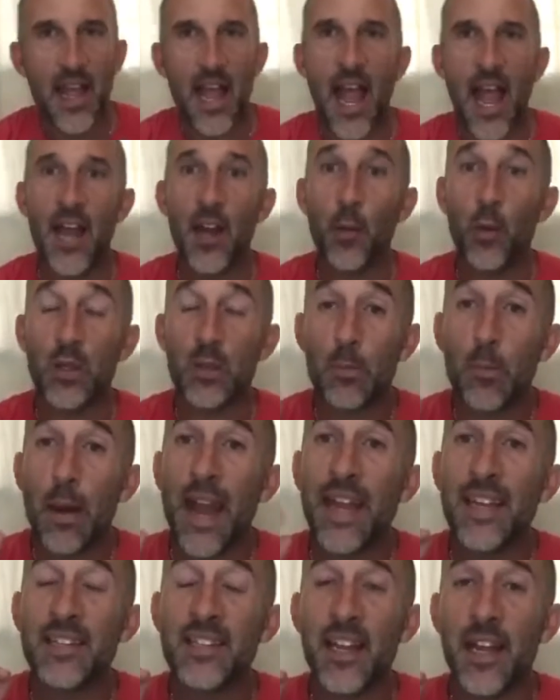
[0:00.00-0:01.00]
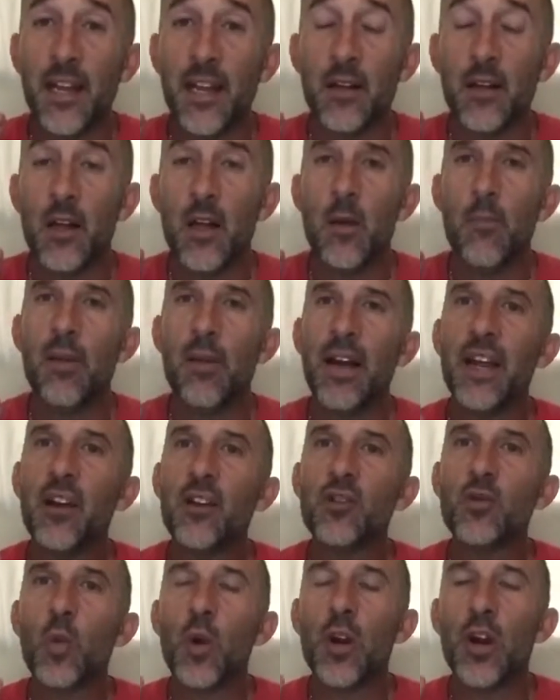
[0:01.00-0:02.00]
And it was pacing. But
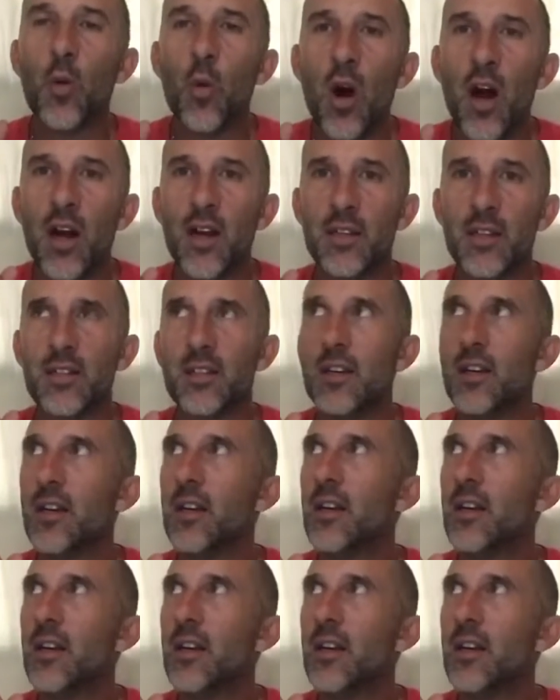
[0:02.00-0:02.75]
here's what it was.